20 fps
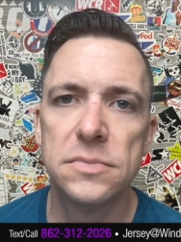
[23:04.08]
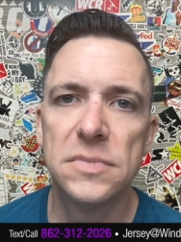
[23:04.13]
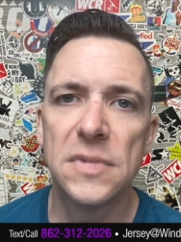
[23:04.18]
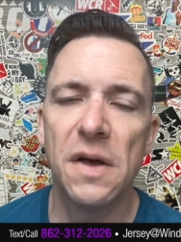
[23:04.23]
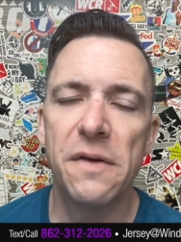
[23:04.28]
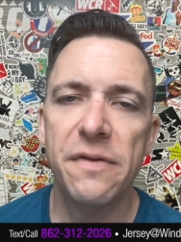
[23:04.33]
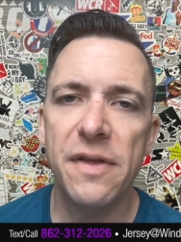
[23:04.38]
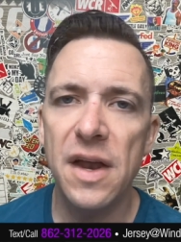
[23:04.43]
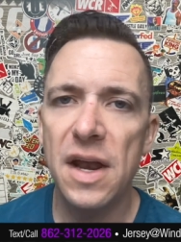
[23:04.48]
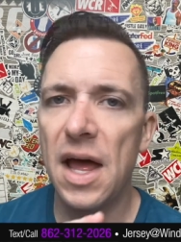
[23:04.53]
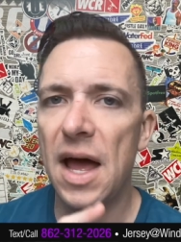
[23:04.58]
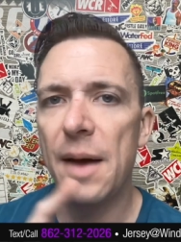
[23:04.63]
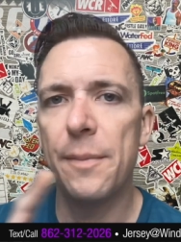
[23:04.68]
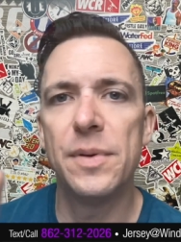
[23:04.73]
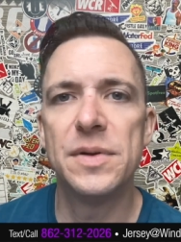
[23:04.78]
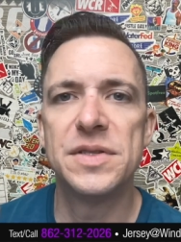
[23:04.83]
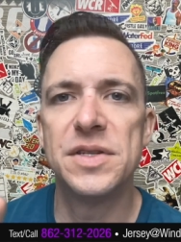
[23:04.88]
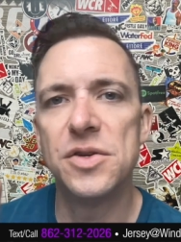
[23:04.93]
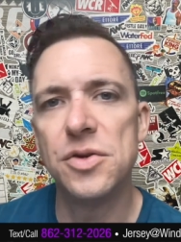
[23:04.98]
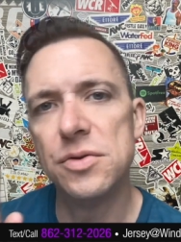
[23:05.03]
Now, if that
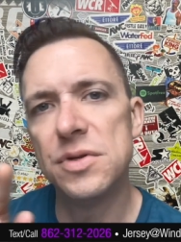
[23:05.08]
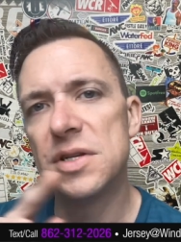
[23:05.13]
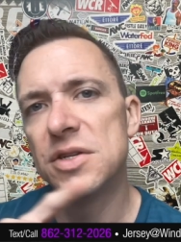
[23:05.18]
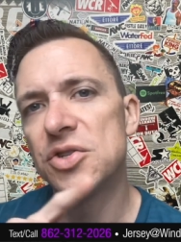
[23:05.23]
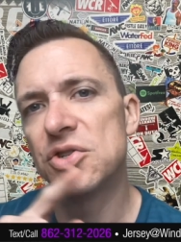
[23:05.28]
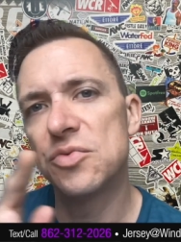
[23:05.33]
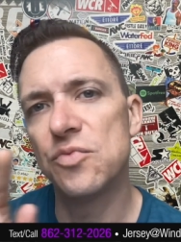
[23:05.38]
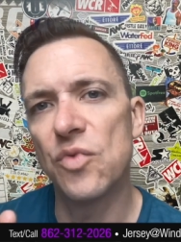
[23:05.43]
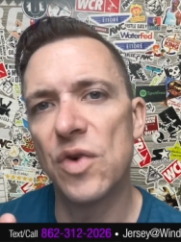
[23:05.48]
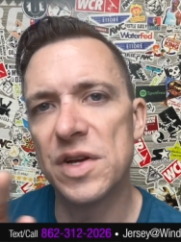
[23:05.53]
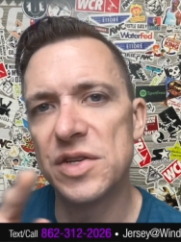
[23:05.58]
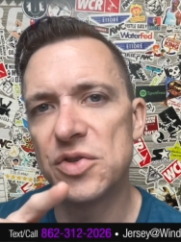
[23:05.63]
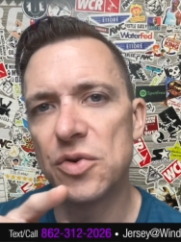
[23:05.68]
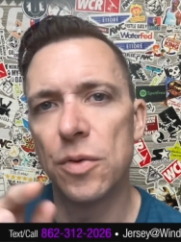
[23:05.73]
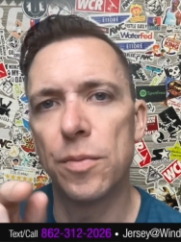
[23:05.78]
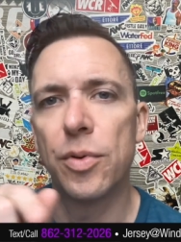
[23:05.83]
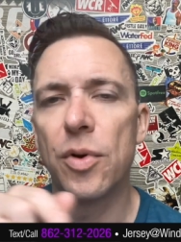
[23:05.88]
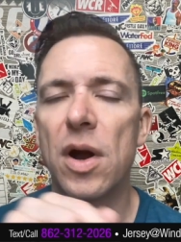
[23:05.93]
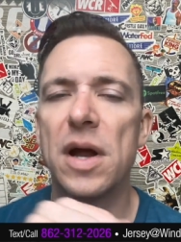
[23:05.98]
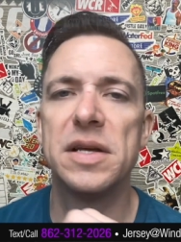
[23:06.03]
happens and you didn't raise
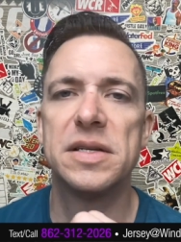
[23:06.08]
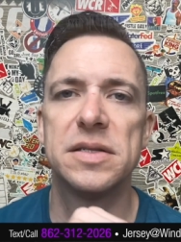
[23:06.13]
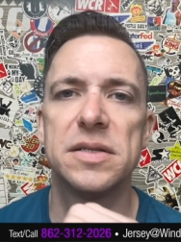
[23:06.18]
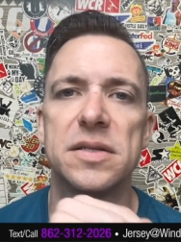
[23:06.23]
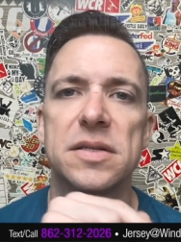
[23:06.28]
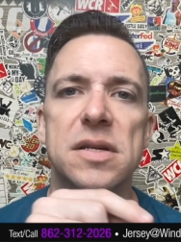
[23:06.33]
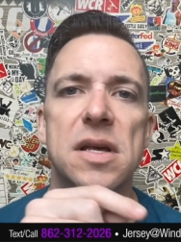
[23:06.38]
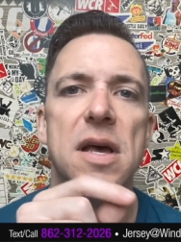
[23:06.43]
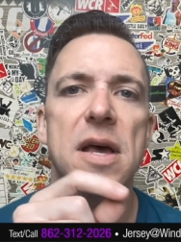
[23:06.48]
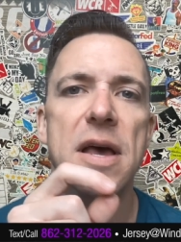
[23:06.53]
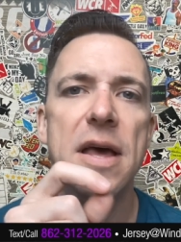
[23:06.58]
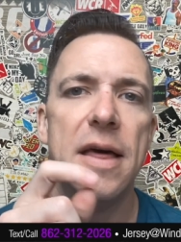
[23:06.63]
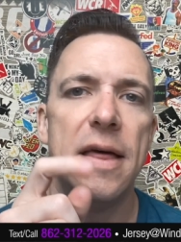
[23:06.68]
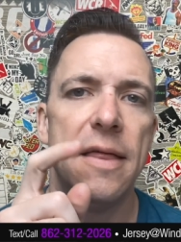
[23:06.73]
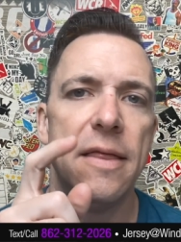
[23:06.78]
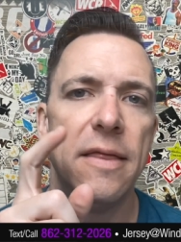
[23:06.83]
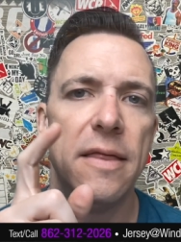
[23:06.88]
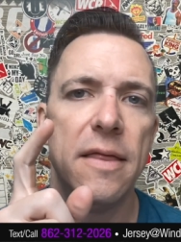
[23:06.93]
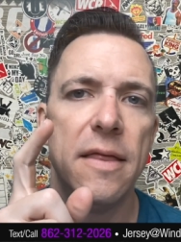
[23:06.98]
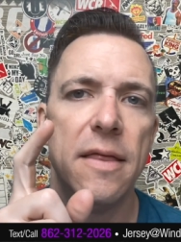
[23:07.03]
your prices
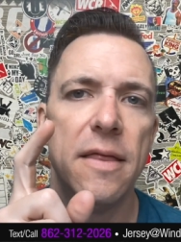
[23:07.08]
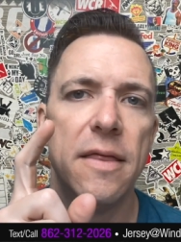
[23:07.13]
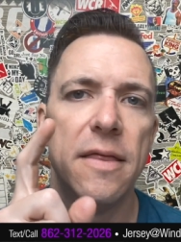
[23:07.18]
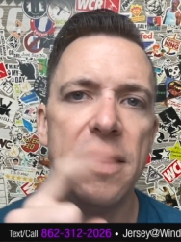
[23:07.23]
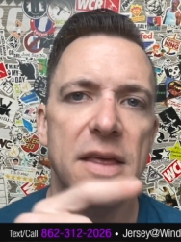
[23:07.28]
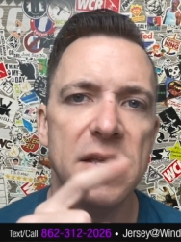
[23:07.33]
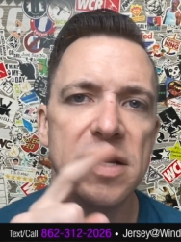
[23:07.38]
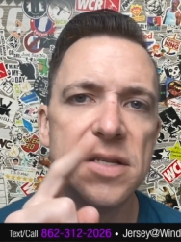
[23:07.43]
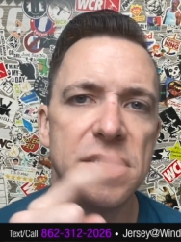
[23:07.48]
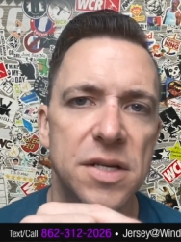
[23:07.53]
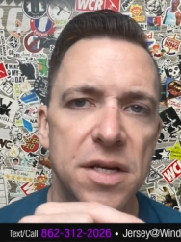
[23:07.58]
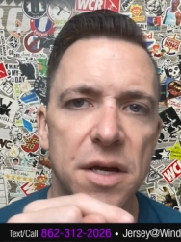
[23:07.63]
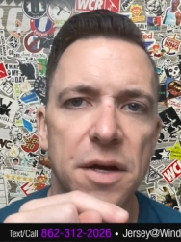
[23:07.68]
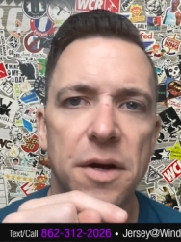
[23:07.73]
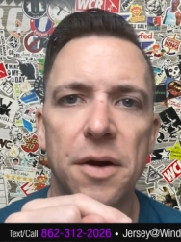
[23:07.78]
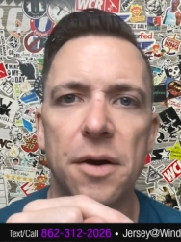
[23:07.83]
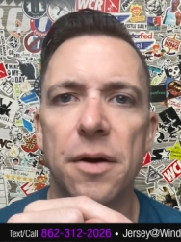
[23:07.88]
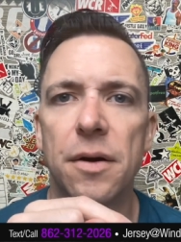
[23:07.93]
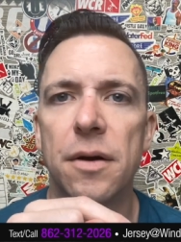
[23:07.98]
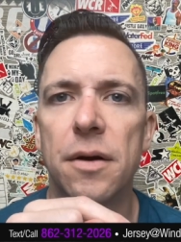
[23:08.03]
this
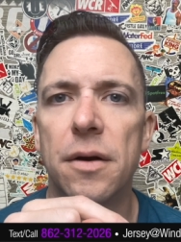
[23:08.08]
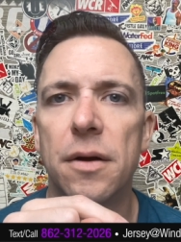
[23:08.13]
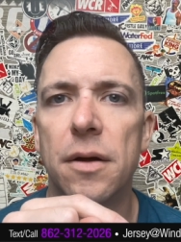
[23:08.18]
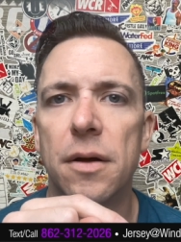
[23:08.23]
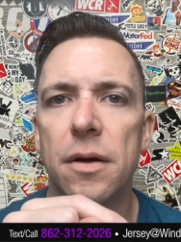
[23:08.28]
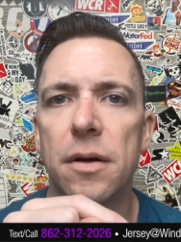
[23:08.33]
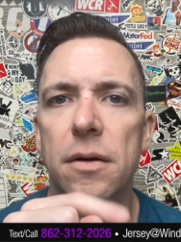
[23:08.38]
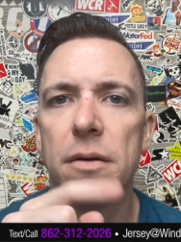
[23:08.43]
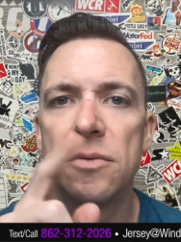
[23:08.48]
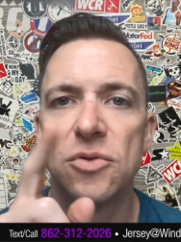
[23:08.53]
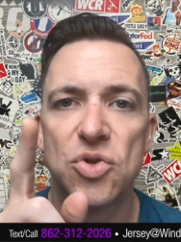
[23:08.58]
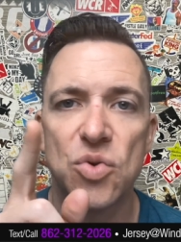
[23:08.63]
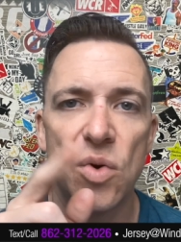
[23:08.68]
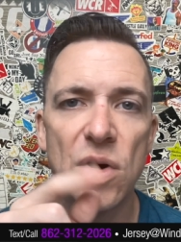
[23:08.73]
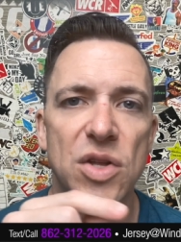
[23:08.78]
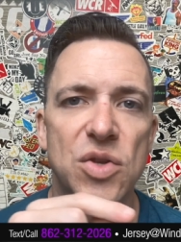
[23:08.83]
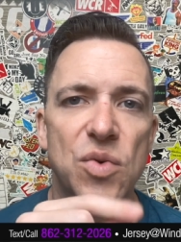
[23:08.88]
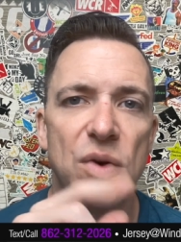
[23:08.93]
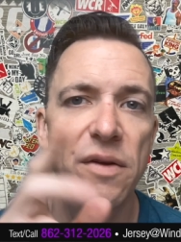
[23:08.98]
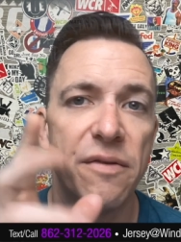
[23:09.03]
year,
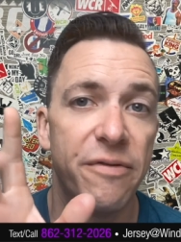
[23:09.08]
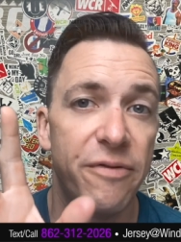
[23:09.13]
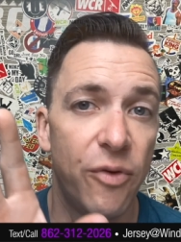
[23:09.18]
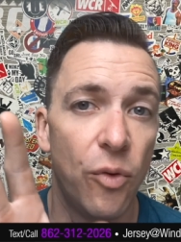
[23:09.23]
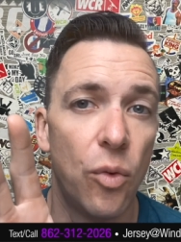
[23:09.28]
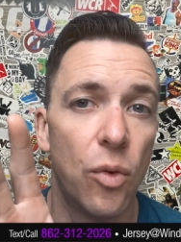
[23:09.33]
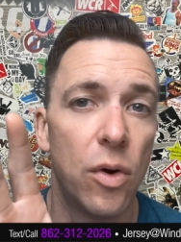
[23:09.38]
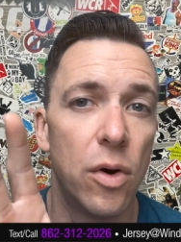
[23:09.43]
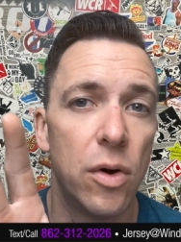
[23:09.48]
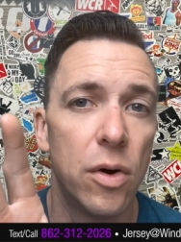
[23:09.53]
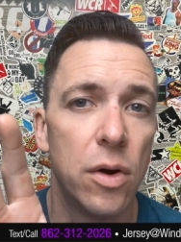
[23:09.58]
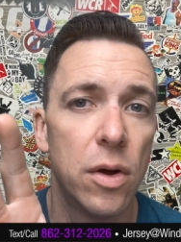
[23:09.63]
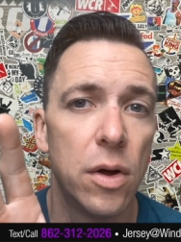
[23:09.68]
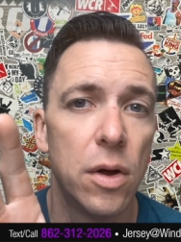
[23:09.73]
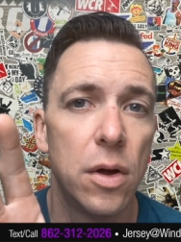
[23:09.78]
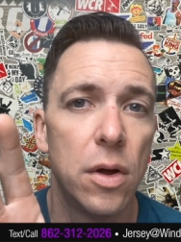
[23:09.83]
2024,